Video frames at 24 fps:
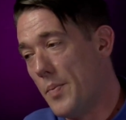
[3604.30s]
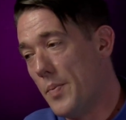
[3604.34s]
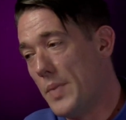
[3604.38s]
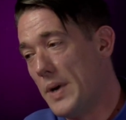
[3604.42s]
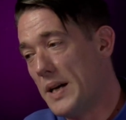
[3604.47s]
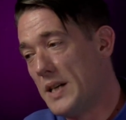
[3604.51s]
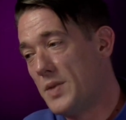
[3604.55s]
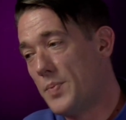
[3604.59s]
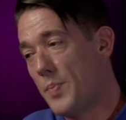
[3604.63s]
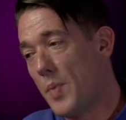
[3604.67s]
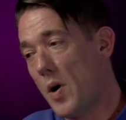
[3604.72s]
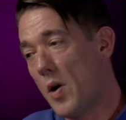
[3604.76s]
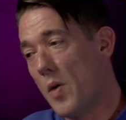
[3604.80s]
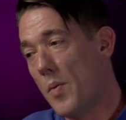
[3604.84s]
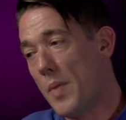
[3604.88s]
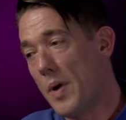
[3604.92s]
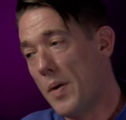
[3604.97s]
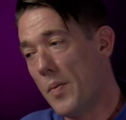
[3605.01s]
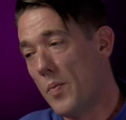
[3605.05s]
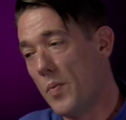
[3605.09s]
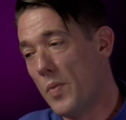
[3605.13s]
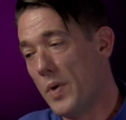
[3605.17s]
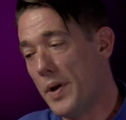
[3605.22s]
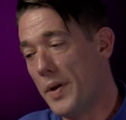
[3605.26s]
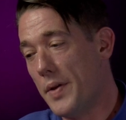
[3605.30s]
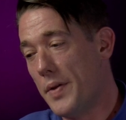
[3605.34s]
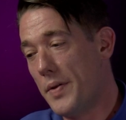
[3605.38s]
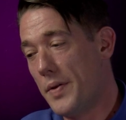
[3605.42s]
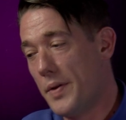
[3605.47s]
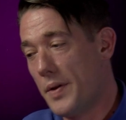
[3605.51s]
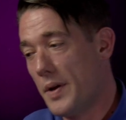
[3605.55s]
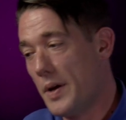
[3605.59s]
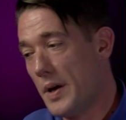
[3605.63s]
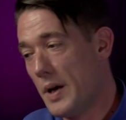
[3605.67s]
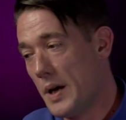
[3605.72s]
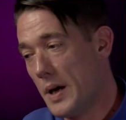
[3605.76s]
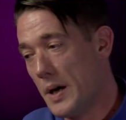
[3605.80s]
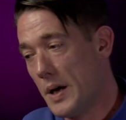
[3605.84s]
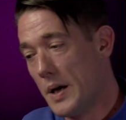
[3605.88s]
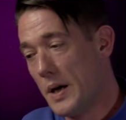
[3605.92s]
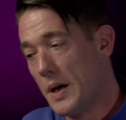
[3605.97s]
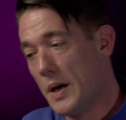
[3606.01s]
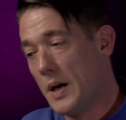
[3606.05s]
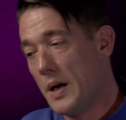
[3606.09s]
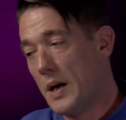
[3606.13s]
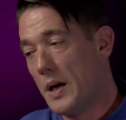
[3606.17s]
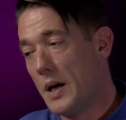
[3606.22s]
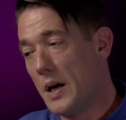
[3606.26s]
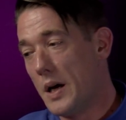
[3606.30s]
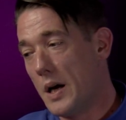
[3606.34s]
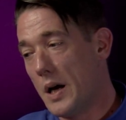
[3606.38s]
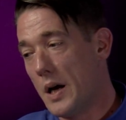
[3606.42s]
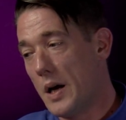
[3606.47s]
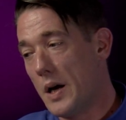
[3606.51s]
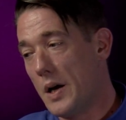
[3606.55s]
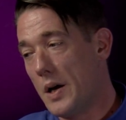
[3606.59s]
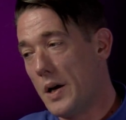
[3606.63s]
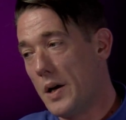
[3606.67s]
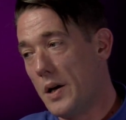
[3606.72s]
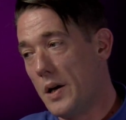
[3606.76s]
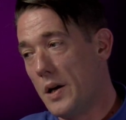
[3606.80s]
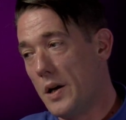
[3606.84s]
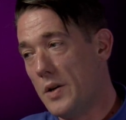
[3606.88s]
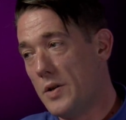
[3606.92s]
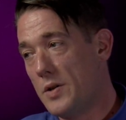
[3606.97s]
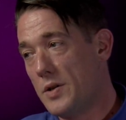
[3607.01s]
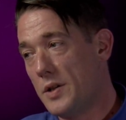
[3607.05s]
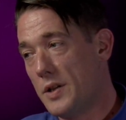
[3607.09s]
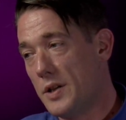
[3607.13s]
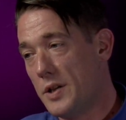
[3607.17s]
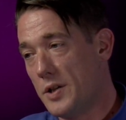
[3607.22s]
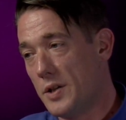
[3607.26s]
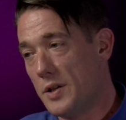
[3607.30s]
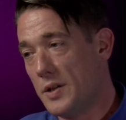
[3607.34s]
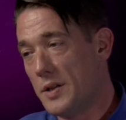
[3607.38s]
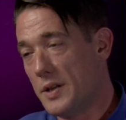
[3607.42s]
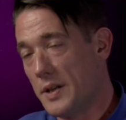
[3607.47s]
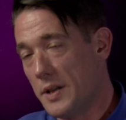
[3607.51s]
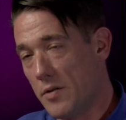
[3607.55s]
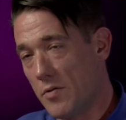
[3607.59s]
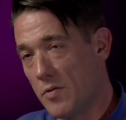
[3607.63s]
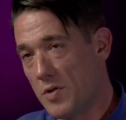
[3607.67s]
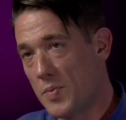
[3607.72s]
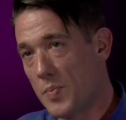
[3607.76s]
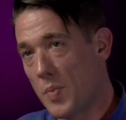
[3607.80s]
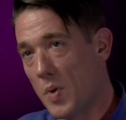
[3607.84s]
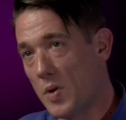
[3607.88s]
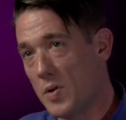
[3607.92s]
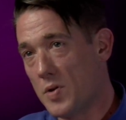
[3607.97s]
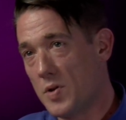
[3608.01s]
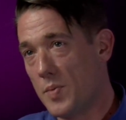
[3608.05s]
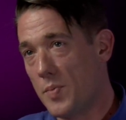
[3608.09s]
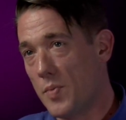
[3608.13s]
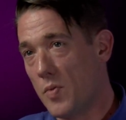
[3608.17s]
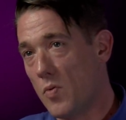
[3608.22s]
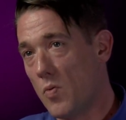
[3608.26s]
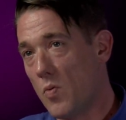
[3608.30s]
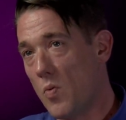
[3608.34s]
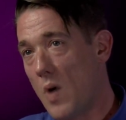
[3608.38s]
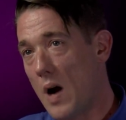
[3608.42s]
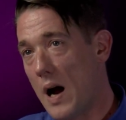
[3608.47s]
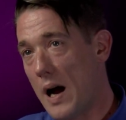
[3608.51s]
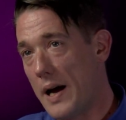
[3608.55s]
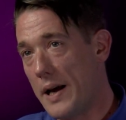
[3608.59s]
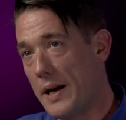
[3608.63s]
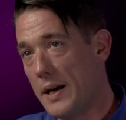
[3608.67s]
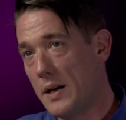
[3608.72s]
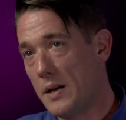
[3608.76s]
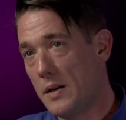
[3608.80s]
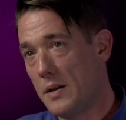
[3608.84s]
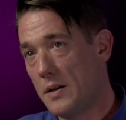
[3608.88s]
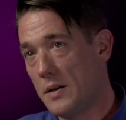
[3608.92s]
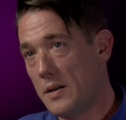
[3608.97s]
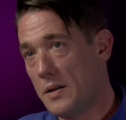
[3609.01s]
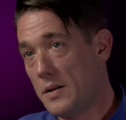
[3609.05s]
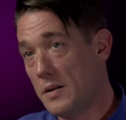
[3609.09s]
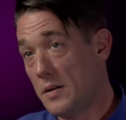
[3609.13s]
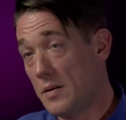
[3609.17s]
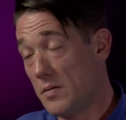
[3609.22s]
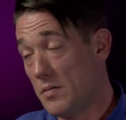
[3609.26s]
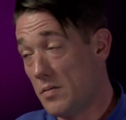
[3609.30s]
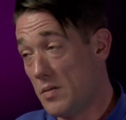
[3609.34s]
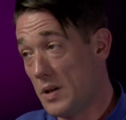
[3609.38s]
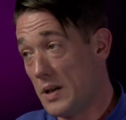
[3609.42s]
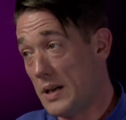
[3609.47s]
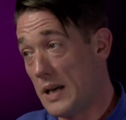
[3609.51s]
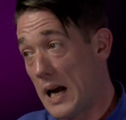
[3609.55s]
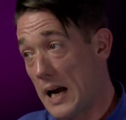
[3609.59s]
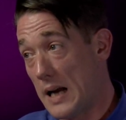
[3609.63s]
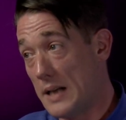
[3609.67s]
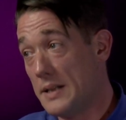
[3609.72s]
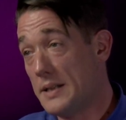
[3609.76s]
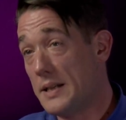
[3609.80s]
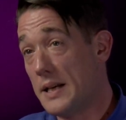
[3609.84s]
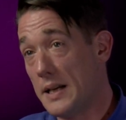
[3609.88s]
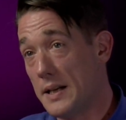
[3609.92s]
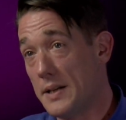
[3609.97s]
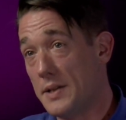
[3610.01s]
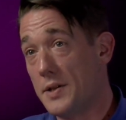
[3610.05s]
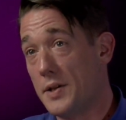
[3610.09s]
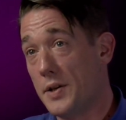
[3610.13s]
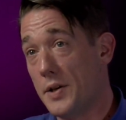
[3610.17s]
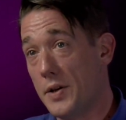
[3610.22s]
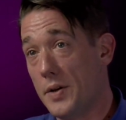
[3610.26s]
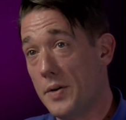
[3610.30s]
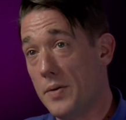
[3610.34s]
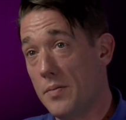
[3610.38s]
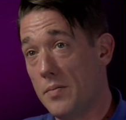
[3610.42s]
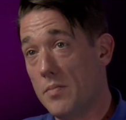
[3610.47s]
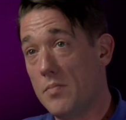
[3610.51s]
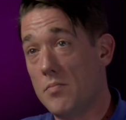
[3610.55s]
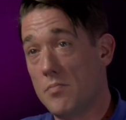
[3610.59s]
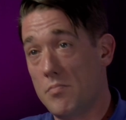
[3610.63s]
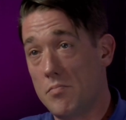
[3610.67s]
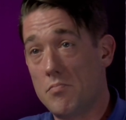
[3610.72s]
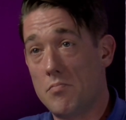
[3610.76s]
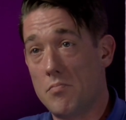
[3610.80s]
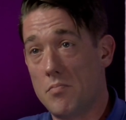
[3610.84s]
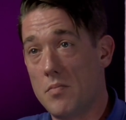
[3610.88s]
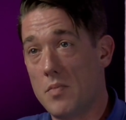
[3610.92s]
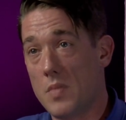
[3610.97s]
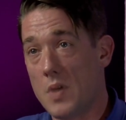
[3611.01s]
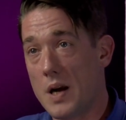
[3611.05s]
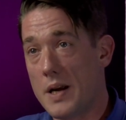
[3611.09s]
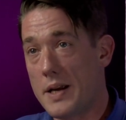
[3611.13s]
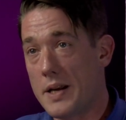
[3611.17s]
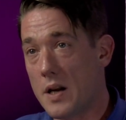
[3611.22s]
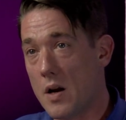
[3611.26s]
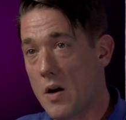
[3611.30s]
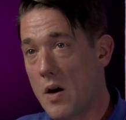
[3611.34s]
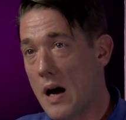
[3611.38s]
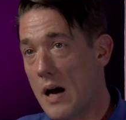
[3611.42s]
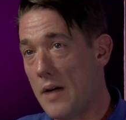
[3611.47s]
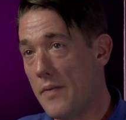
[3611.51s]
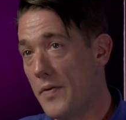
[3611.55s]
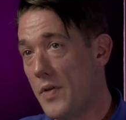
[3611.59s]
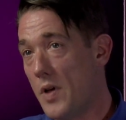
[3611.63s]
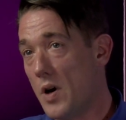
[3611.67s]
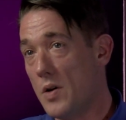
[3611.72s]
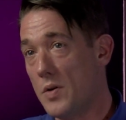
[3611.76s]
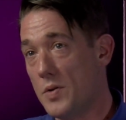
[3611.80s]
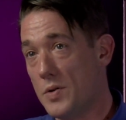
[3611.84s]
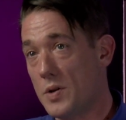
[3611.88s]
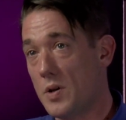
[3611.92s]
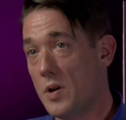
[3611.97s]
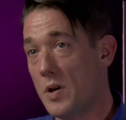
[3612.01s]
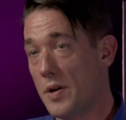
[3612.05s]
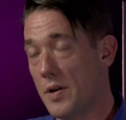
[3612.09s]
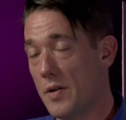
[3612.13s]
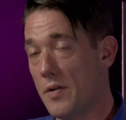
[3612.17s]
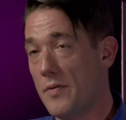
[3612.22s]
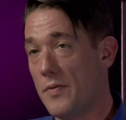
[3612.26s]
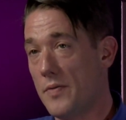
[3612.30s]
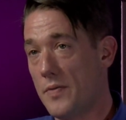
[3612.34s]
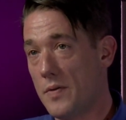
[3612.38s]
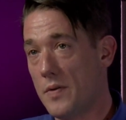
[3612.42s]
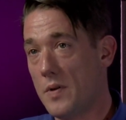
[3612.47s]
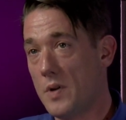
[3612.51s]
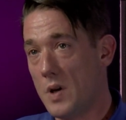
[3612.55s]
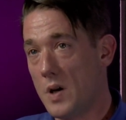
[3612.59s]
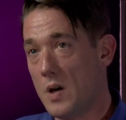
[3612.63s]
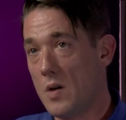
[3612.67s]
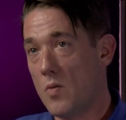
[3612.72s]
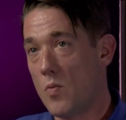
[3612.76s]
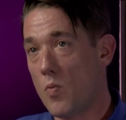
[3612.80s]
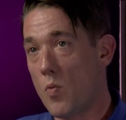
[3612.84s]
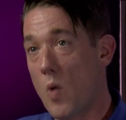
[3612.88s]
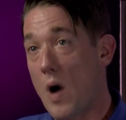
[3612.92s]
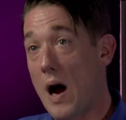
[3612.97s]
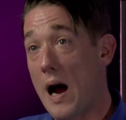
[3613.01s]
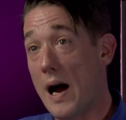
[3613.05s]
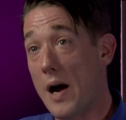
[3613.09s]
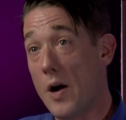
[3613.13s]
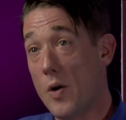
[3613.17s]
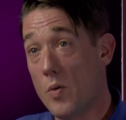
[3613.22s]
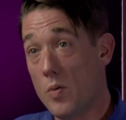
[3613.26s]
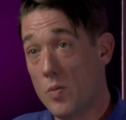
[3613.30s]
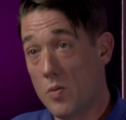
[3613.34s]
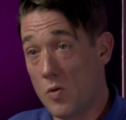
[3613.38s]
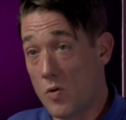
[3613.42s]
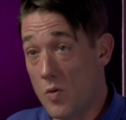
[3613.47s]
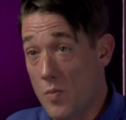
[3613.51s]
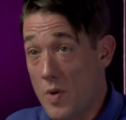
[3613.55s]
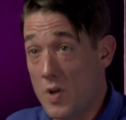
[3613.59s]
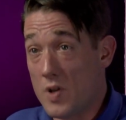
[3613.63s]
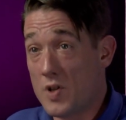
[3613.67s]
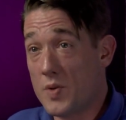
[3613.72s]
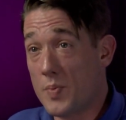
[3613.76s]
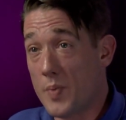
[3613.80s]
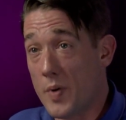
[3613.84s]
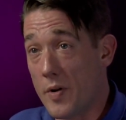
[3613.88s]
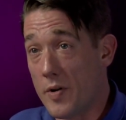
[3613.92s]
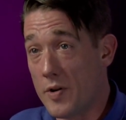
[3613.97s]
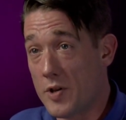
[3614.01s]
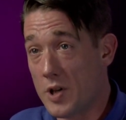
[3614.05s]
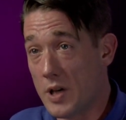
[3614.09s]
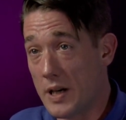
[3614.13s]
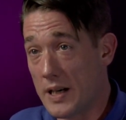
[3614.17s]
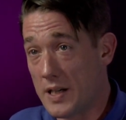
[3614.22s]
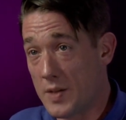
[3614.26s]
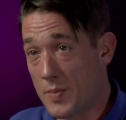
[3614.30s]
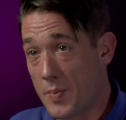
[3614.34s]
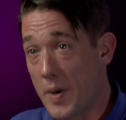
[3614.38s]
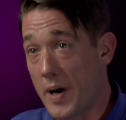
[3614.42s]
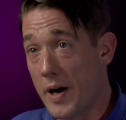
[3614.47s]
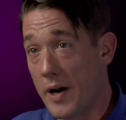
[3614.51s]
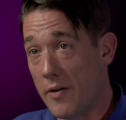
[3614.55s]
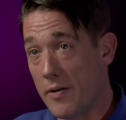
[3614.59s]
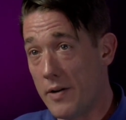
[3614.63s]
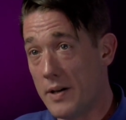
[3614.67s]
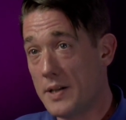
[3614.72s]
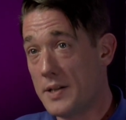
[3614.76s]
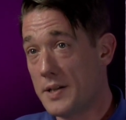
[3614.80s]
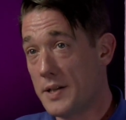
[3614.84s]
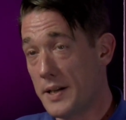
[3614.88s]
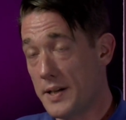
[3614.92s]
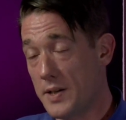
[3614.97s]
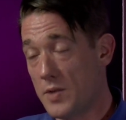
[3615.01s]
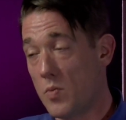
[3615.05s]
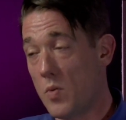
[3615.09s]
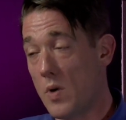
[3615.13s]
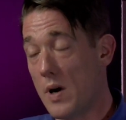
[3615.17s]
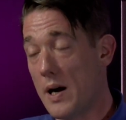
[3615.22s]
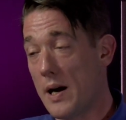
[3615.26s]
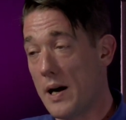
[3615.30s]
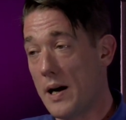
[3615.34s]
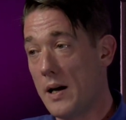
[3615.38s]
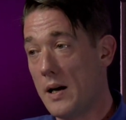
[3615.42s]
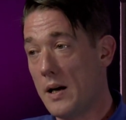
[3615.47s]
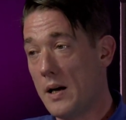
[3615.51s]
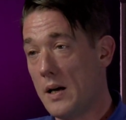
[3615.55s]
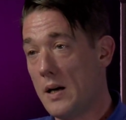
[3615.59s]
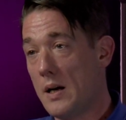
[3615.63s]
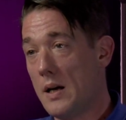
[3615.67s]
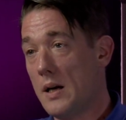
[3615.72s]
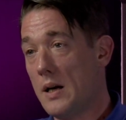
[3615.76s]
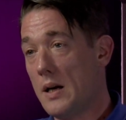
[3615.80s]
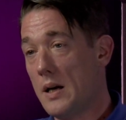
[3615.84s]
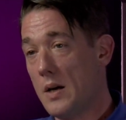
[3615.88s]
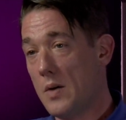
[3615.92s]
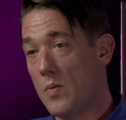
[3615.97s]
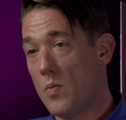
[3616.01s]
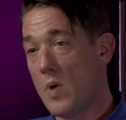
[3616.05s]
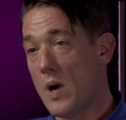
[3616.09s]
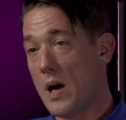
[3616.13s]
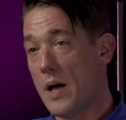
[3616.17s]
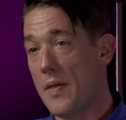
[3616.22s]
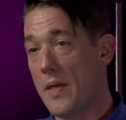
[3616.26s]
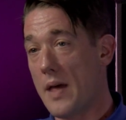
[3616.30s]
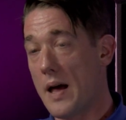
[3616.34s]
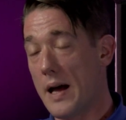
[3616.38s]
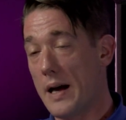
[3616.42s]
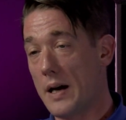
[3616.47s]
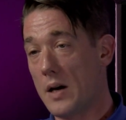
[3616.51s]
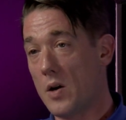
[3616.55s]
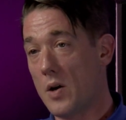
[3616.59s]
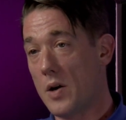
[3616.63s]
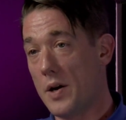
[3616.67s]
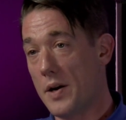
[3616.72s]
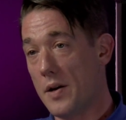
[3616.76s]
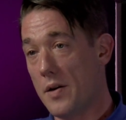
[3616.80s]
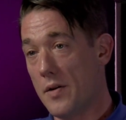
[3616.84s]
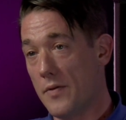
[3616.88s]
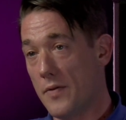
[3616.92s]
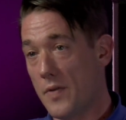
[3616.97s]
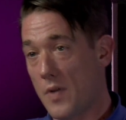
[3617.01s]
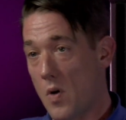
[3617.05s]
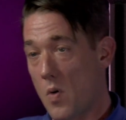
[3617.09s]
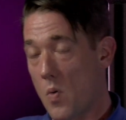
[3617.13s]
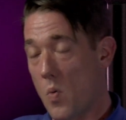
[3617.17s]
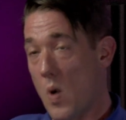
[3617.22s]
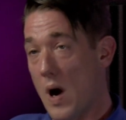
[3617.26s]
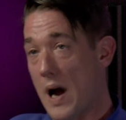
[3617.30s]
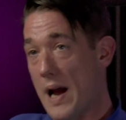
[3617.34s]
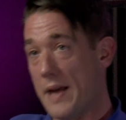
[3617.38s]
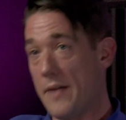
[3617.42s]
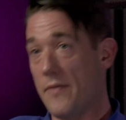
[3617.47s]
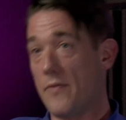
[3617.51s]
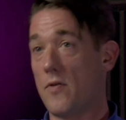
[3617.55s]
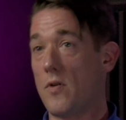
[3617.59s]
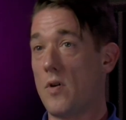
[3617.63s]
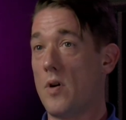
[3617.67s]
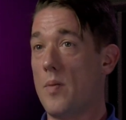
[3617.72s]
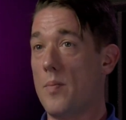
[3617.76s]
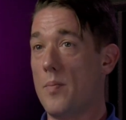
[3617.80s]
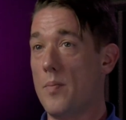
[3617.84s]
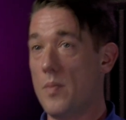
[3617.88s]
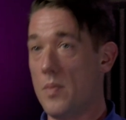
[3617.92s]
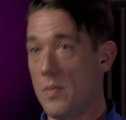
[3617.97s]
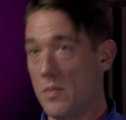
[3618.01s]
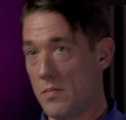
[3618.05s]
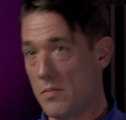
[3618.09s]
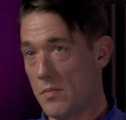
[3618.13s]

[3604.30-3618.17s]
experiment with hallucinogens in a responsible way can tend to, have those kind of wow, almost spiritual experiences where they're kind of away from